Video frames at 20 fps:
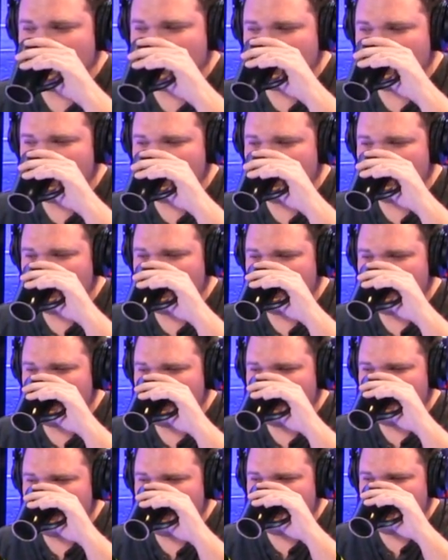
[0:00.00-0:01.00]

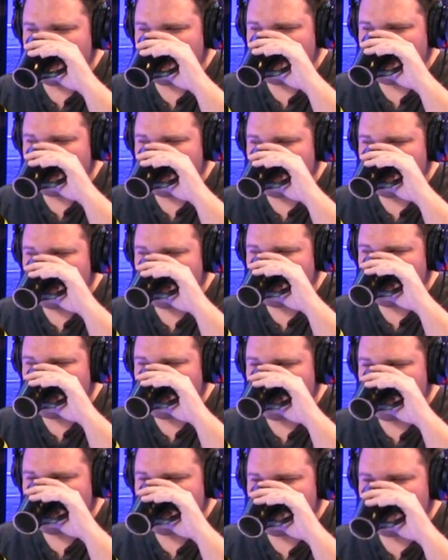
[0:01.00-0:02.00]

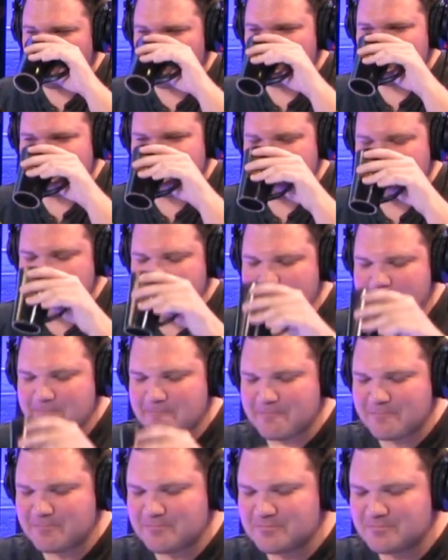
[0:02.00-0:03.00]

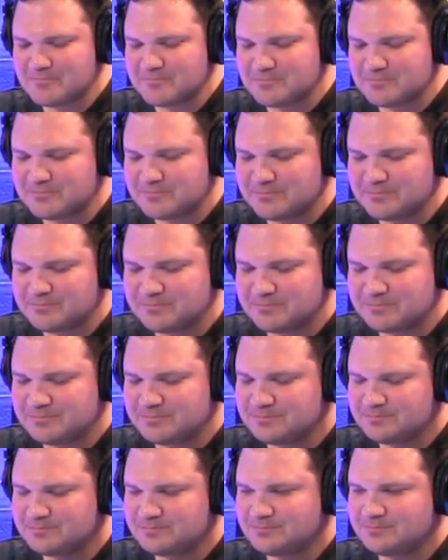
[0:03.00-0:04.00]

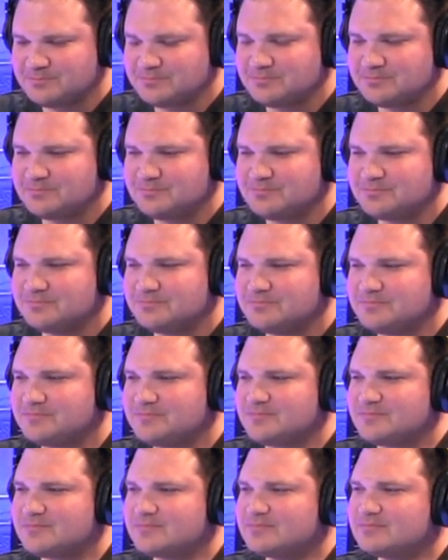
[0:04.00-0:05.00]

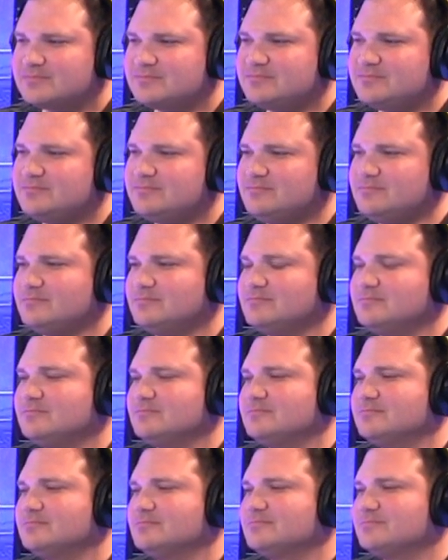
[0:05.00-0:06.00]

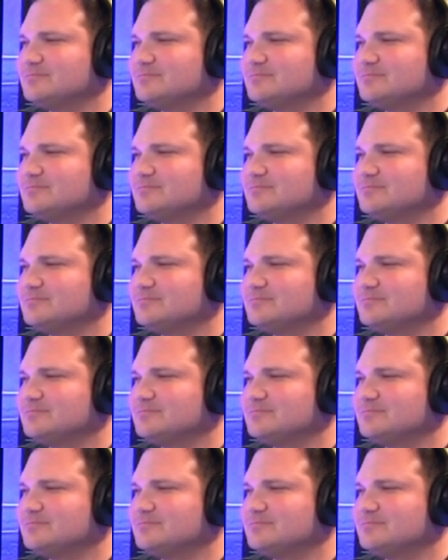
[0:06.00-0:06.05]
No words are spoken by the person on screen.